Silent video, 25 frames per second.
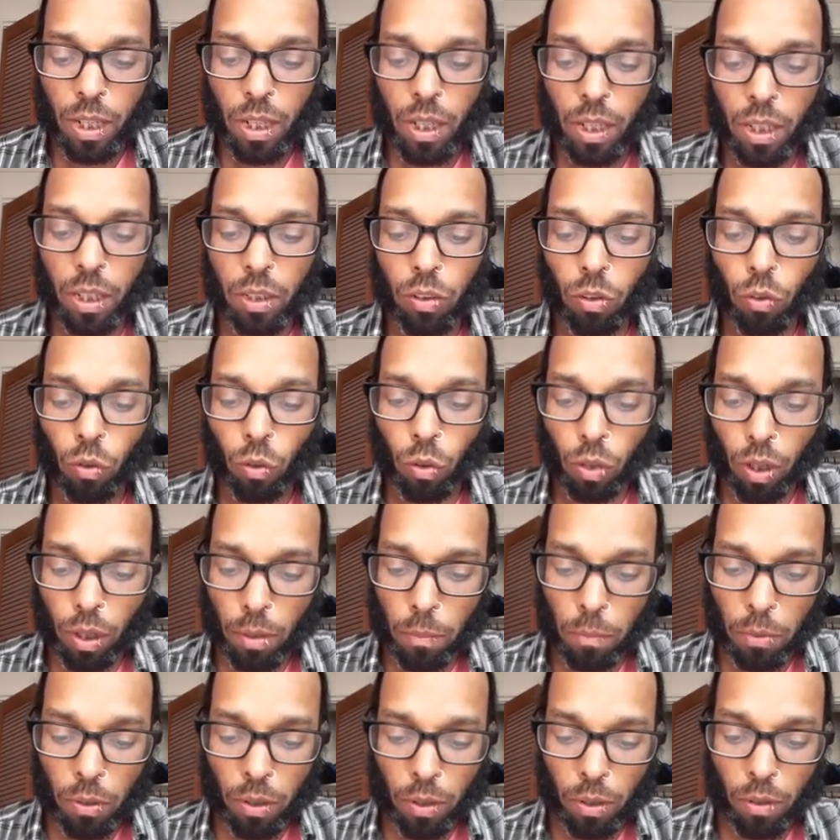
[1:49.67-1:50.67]

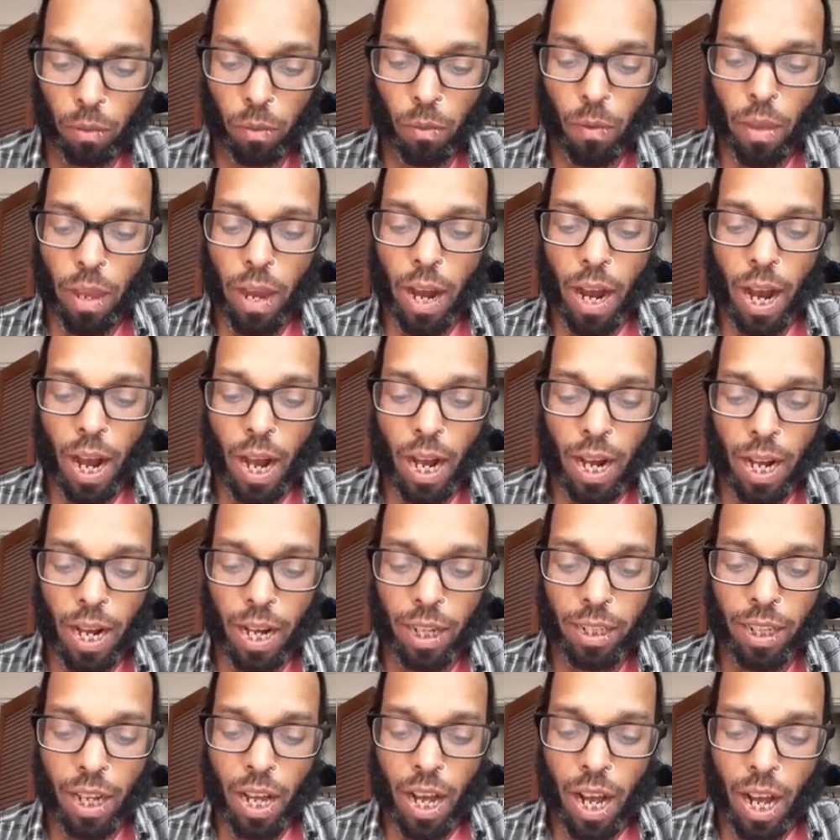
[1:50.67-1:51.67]
Introibo
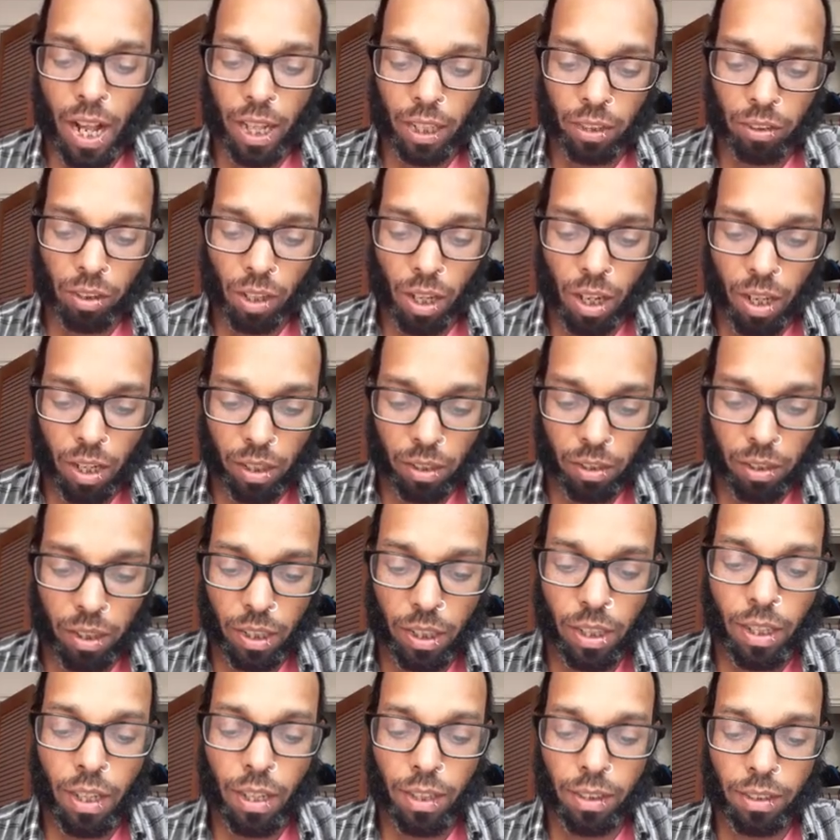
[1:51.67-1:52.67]
ad
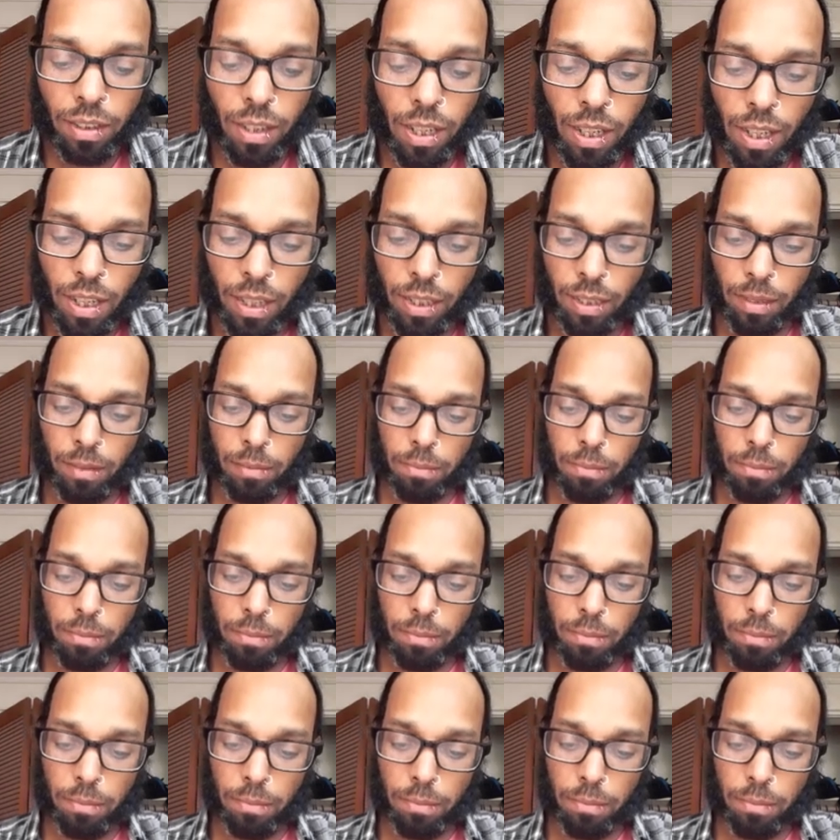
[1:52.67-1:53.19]
altare Dei.